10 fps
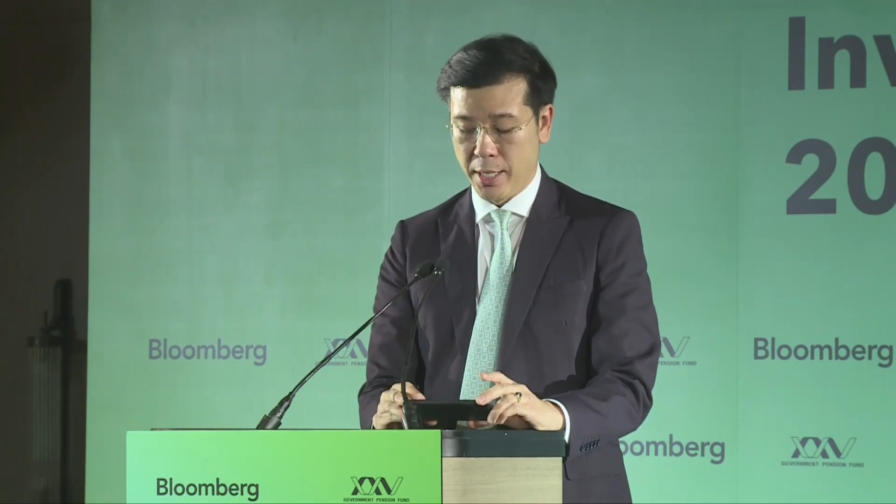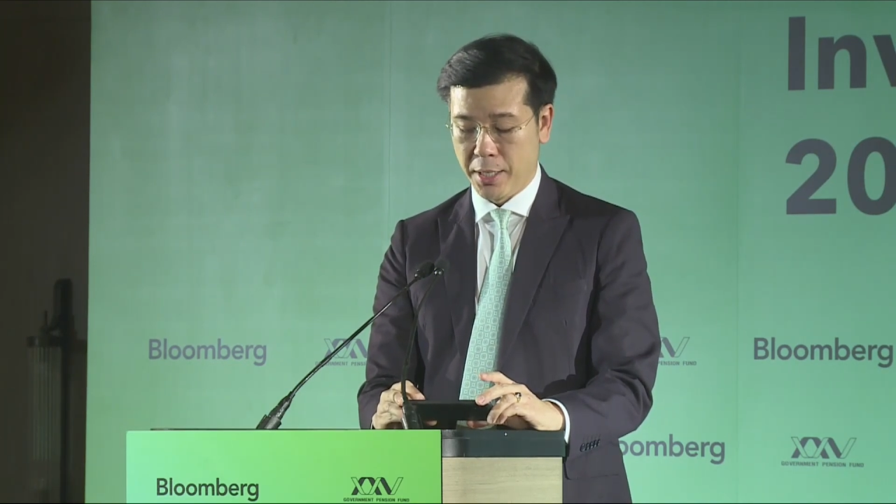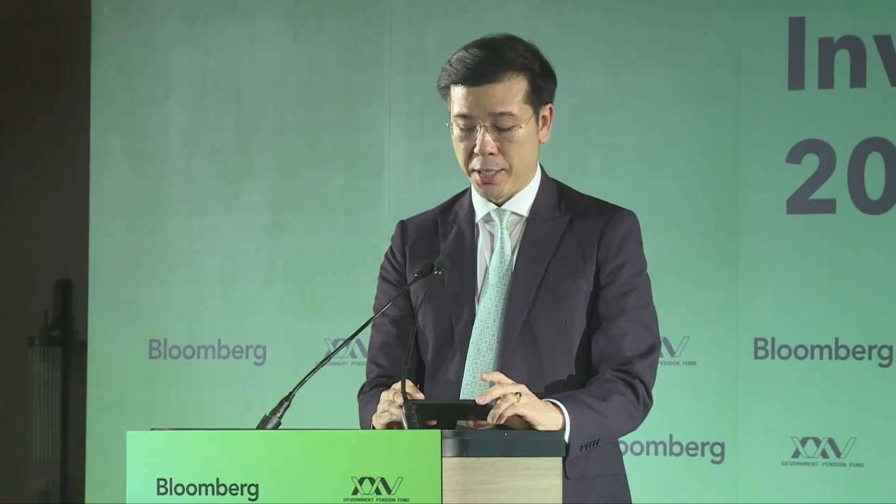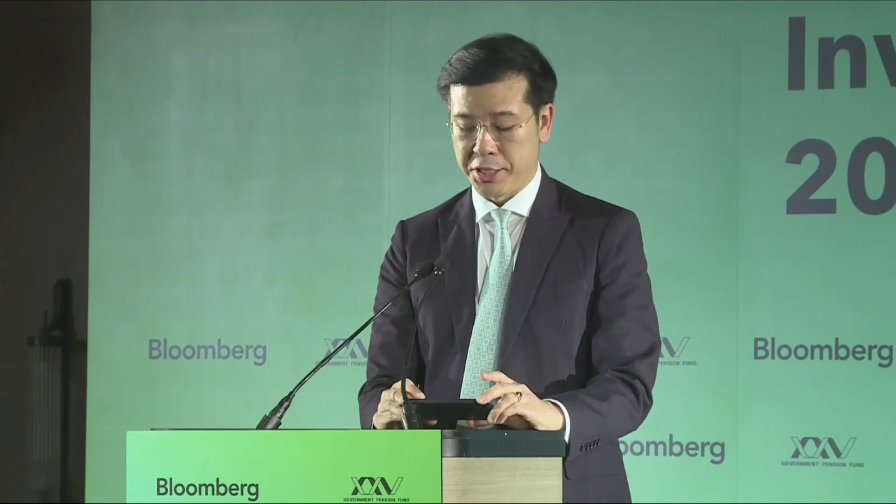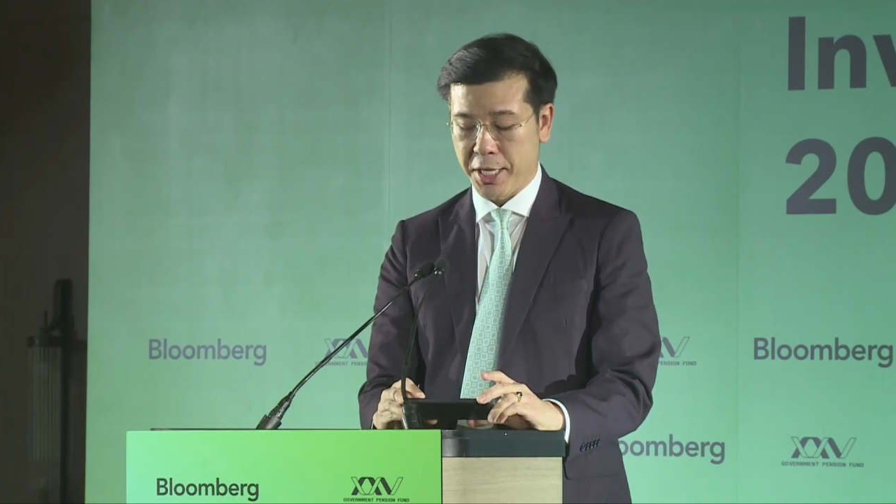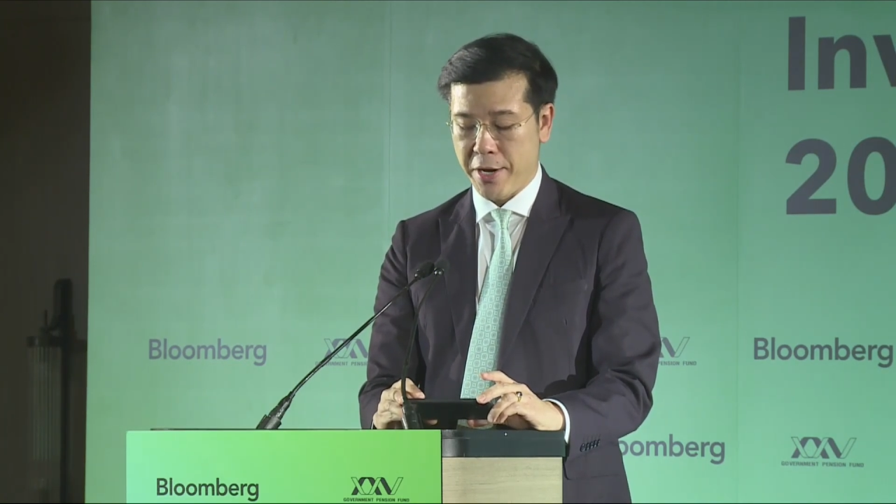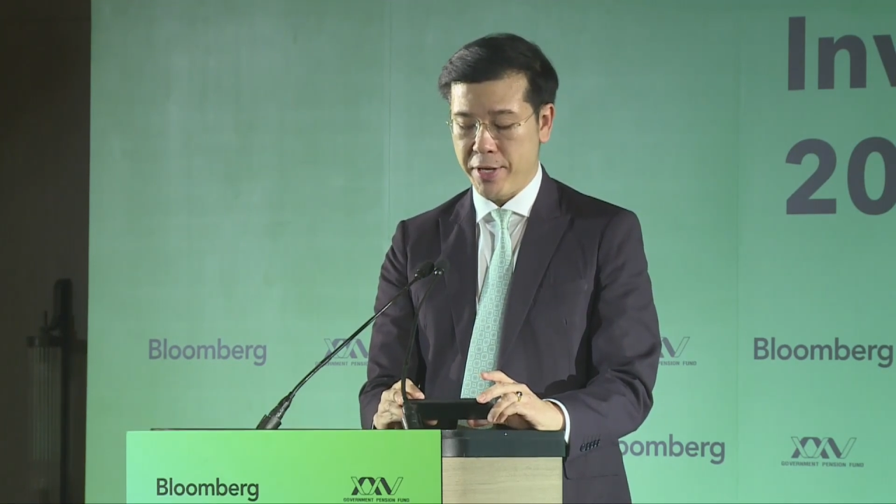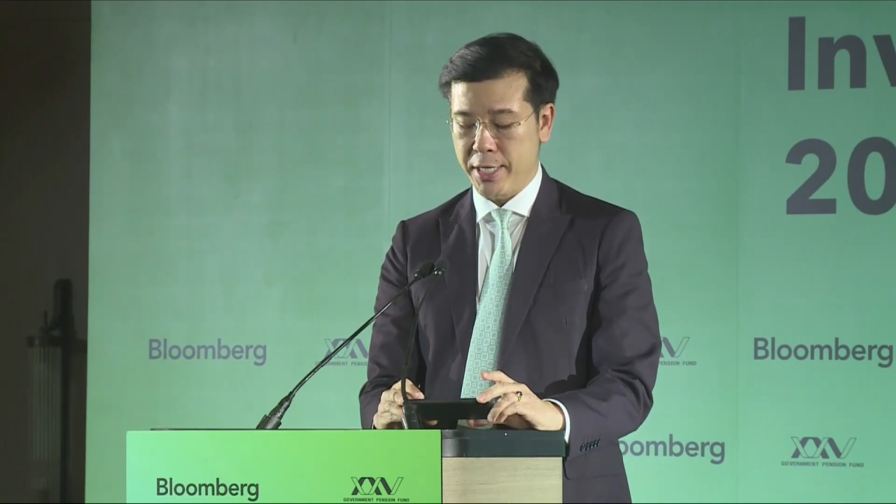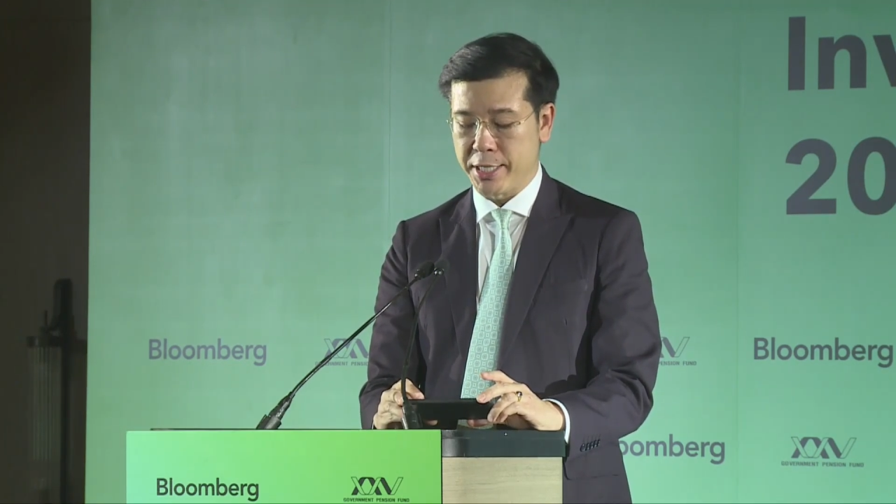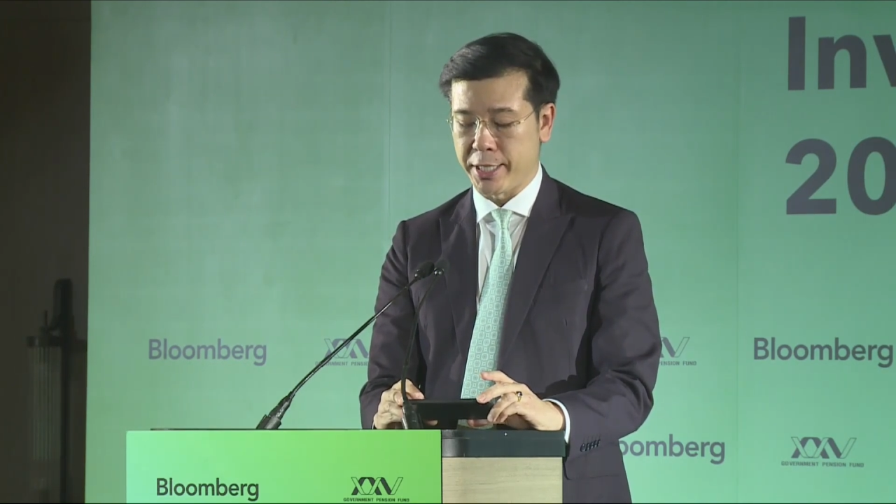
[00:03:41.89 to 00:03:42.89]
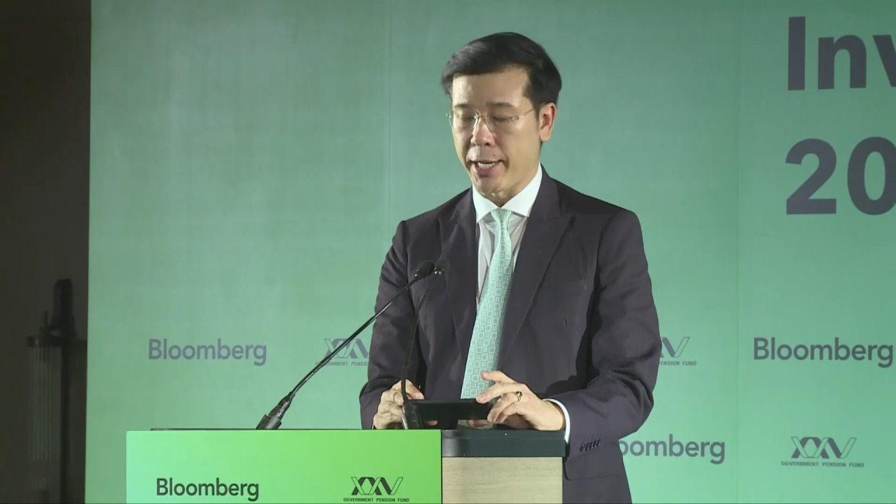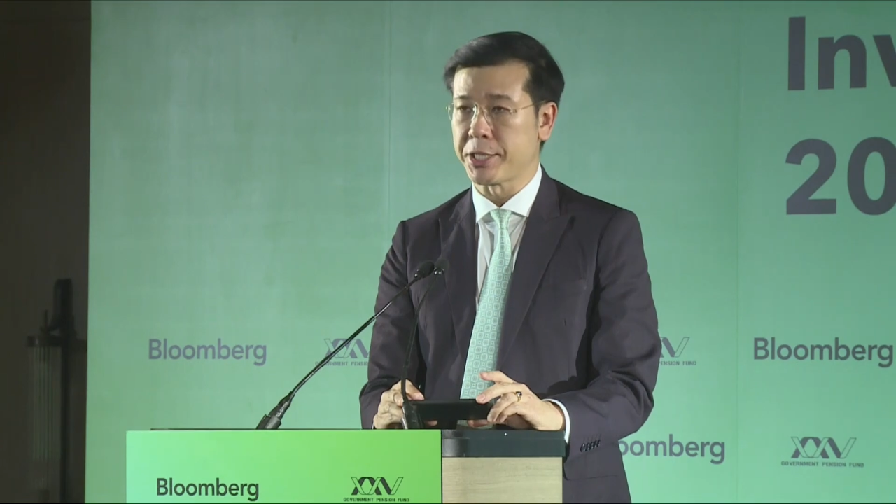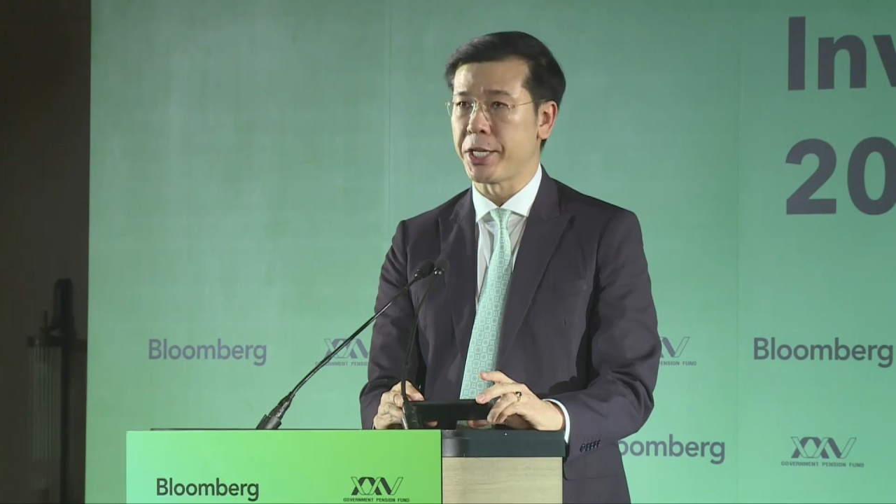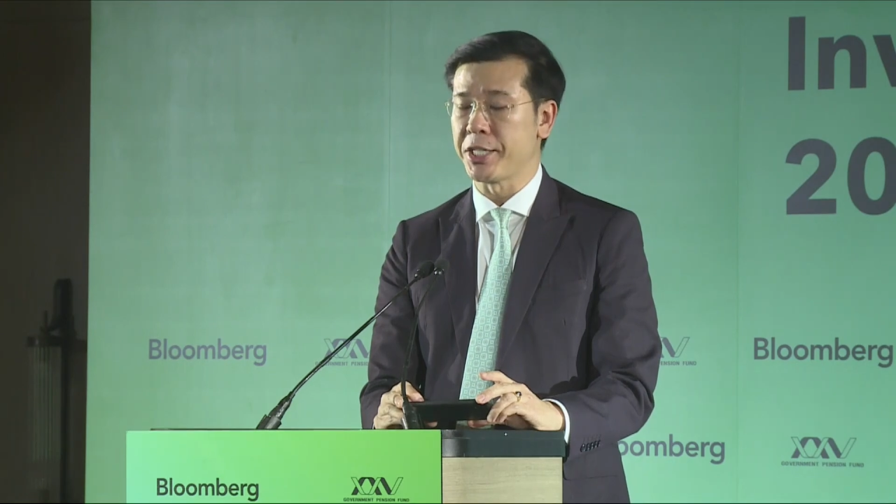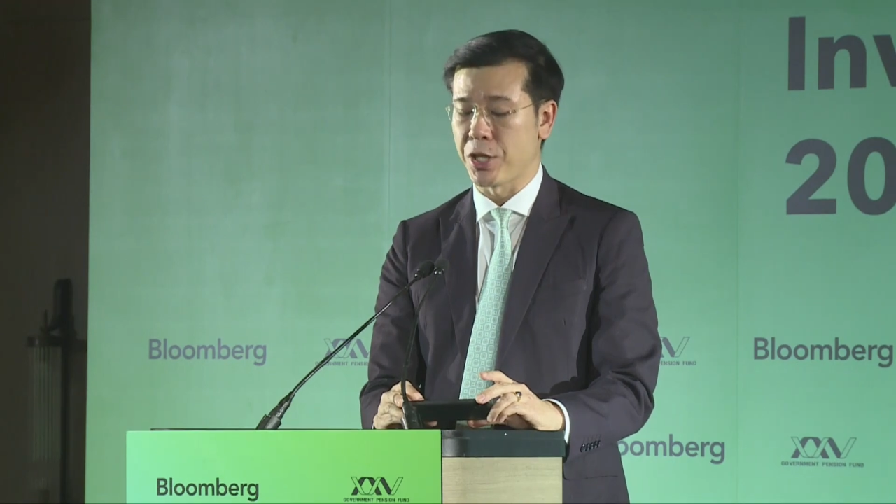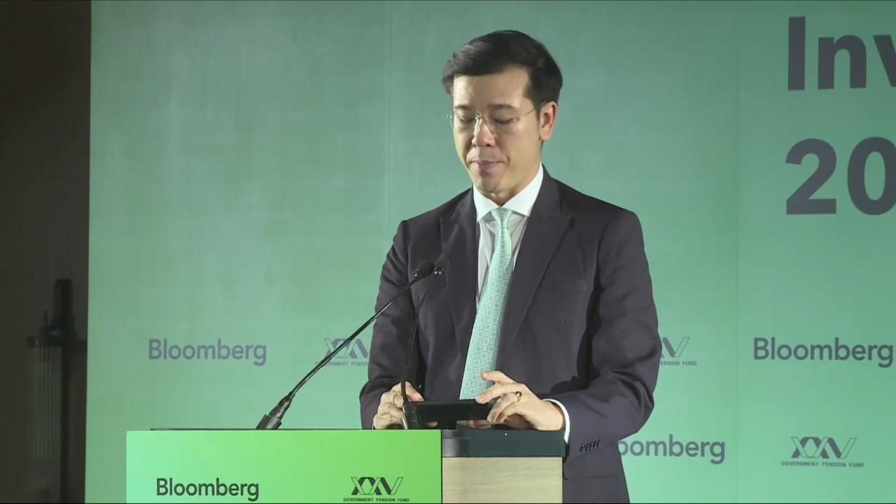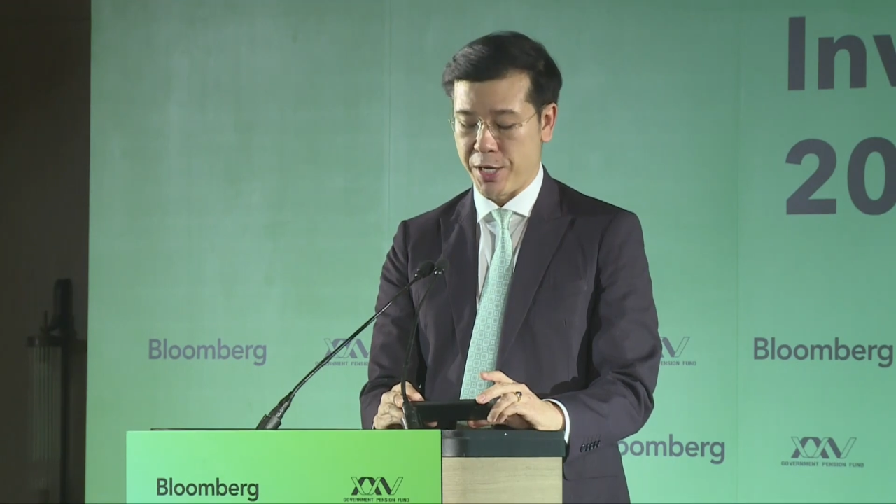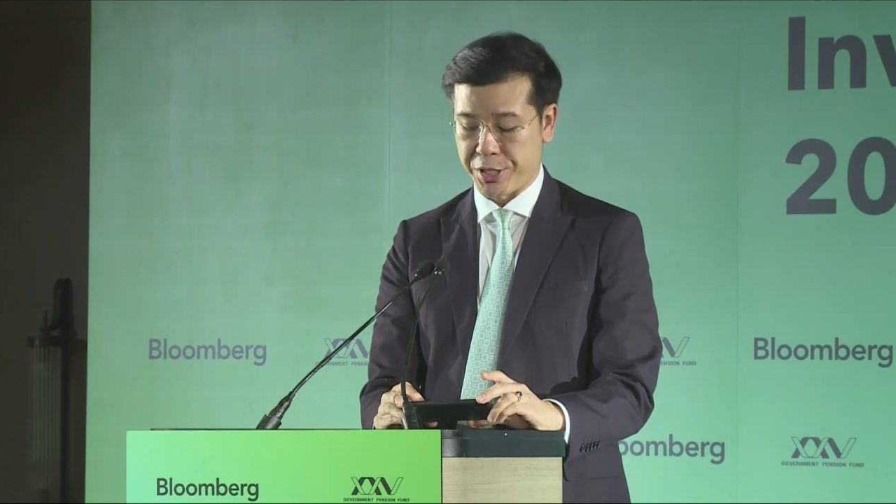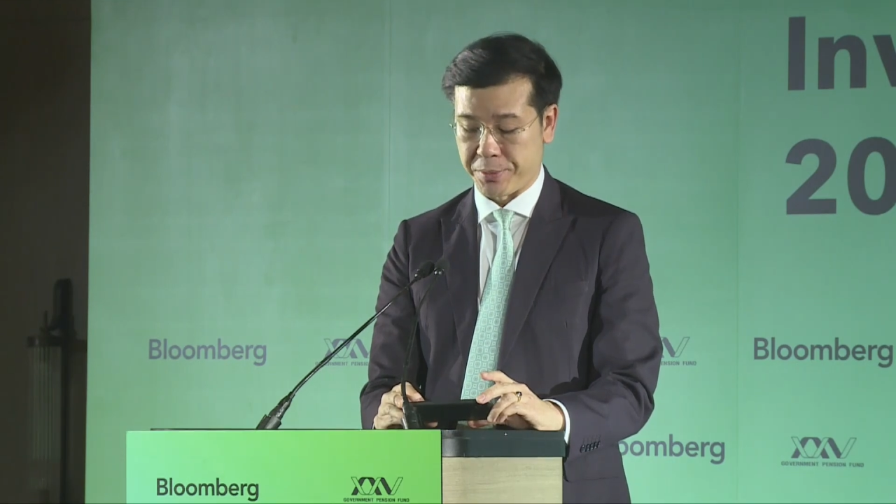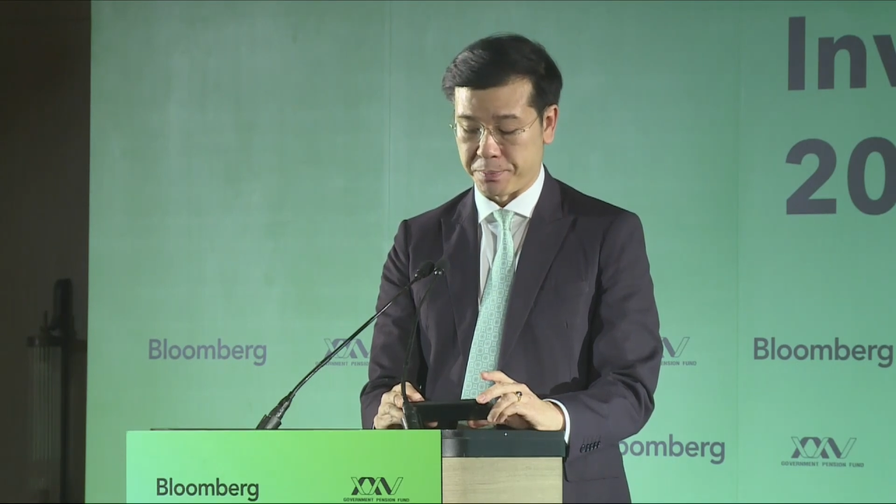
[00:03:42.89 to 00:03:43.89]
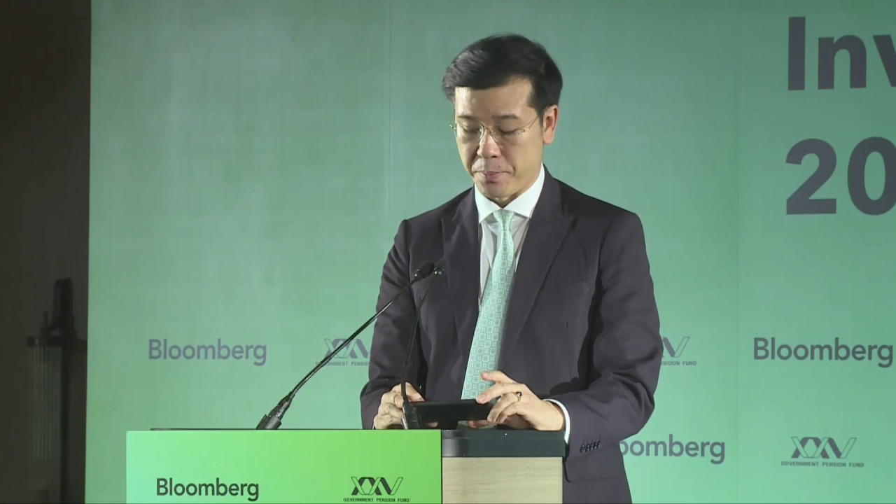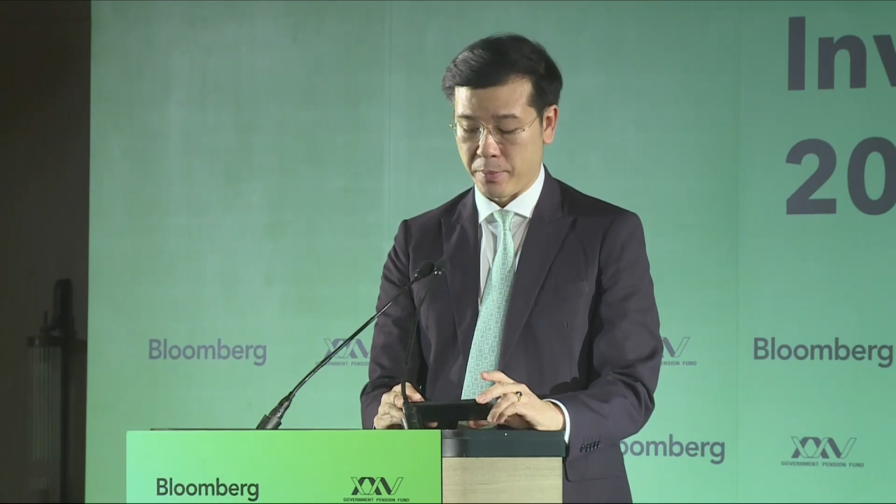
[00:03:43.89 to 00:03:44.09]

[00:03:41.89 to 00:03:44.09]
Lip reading: The Securities and Exchange Commission,